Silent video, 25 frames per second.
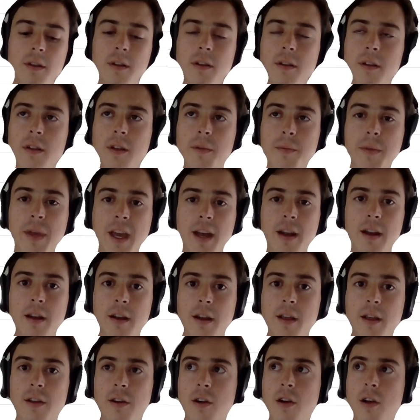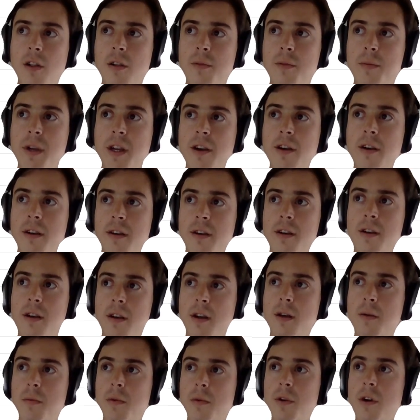Let me add another column here,
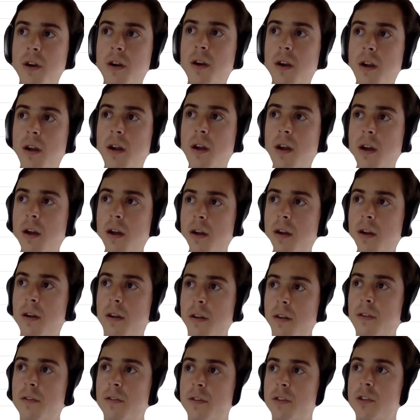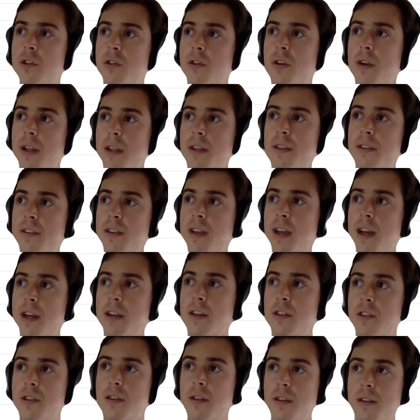number of
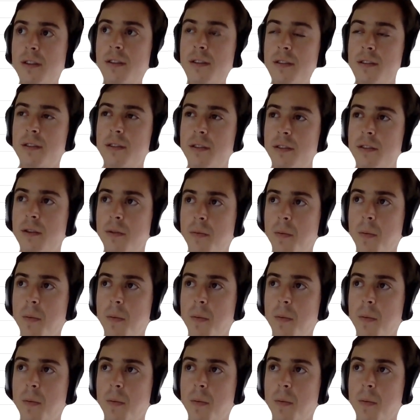transactions.